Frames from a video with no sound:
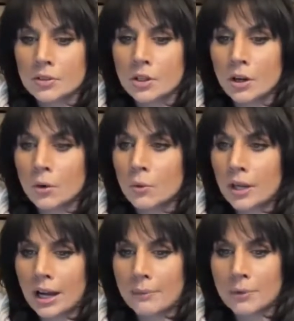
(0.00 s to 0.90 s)
So
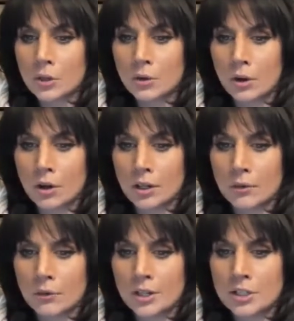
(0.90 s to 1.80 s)
I'm going to go to Ark
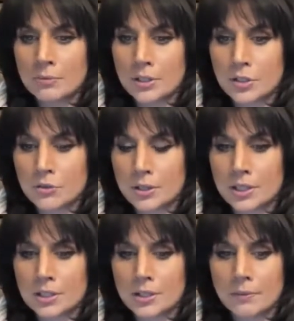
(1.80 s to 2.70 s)
of Grace
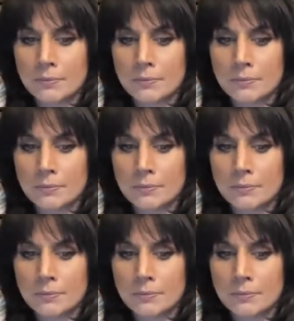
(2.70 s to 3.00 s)
Ministries.